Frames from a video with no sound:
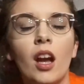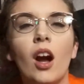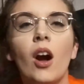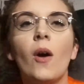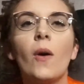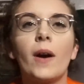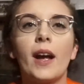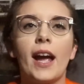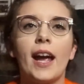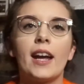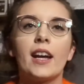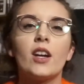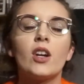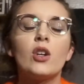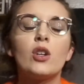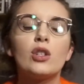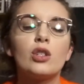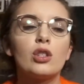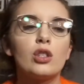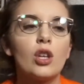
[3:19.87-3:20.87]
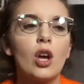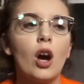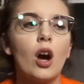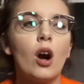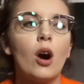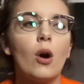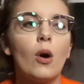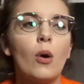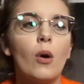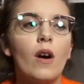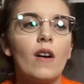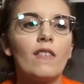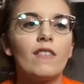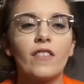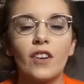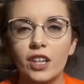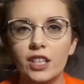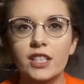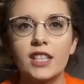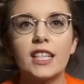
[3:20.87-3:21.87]
Okay, so
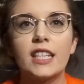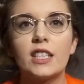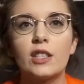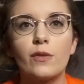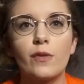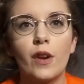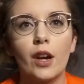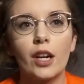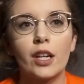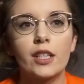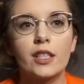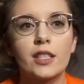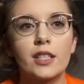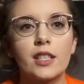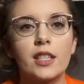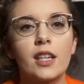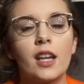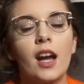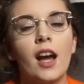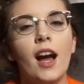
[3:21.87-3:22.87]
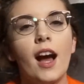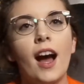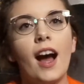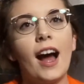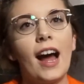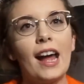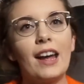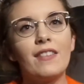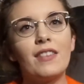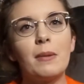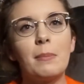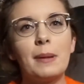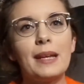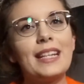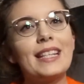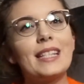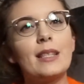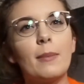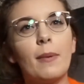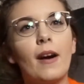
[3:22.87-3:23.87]
first things first, I have the
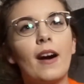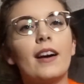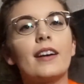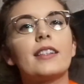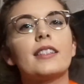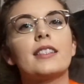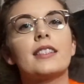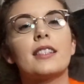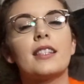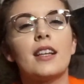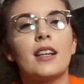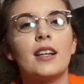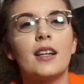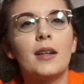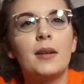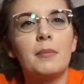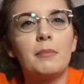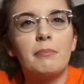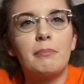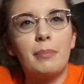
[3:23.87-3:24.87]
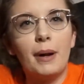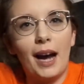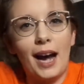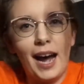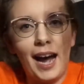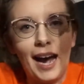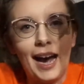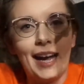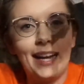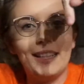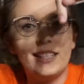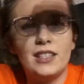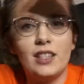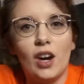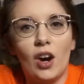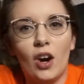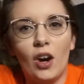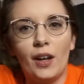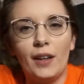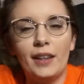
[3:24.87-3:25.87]
pizza box behind
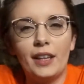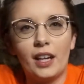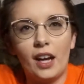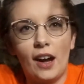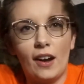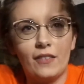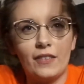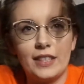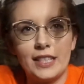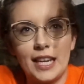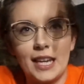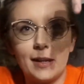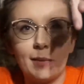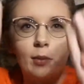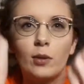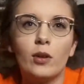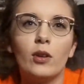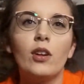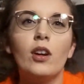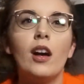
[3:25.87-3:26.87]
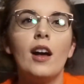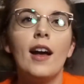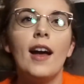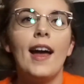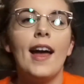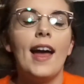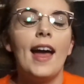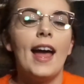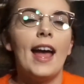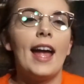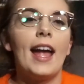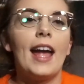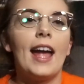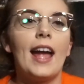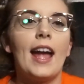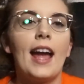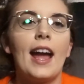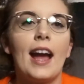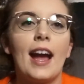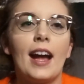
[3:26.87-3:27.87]
on the coffee table,
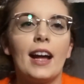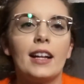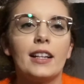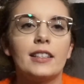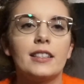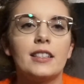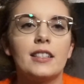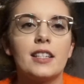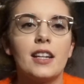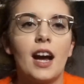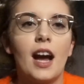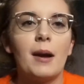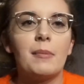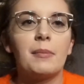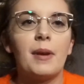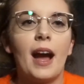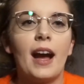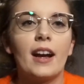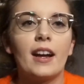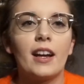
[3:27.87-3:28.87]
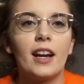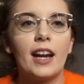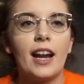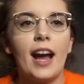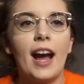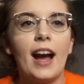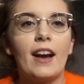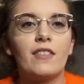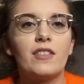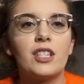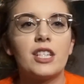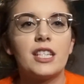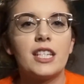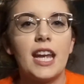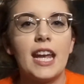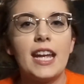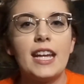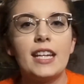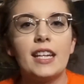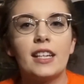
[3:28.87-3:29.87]
and I'm gonna have to
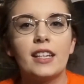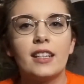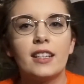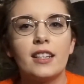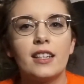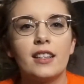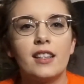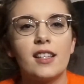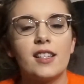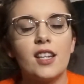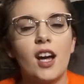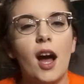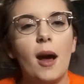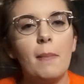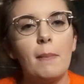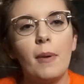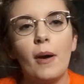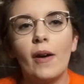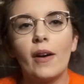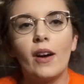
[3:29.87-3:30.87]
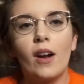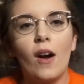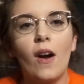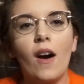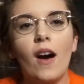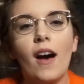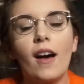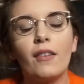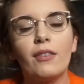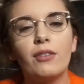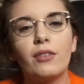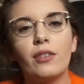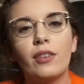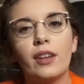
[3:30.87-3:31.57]
take the top part off